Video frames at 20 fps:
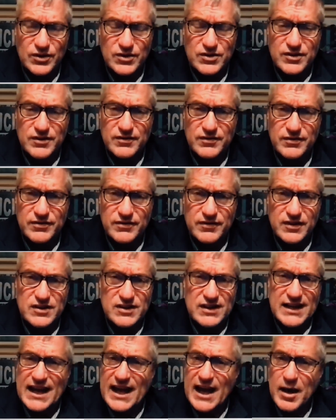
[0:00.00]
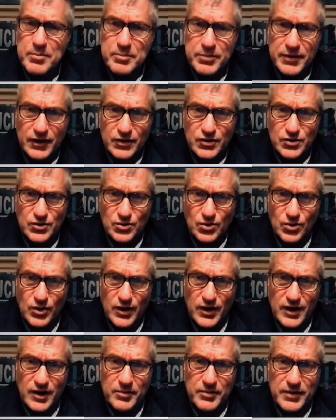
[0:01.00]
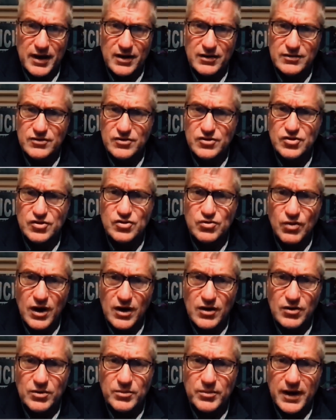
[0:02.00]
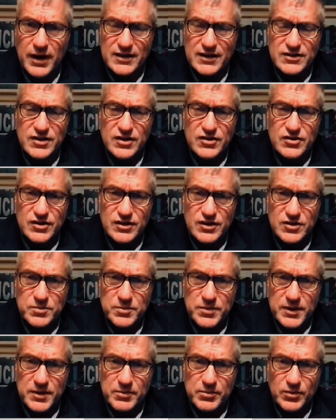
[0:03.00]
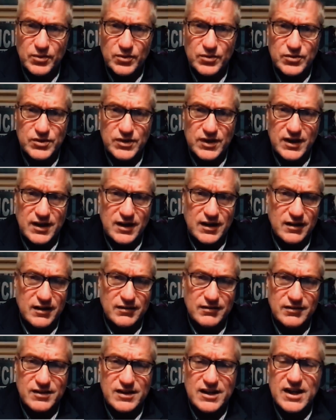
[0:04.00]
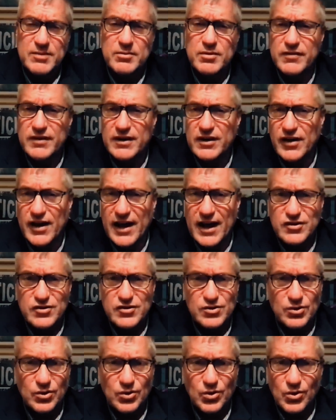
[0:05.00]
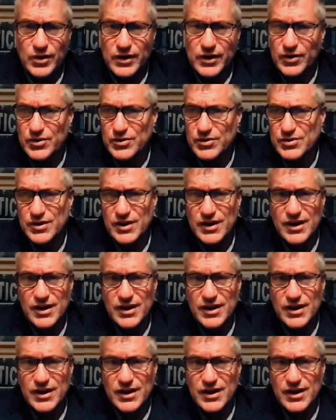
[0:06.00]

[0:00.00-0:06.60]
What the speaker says: It's an epic story about struggle indigenous peoples and a team of international lawyers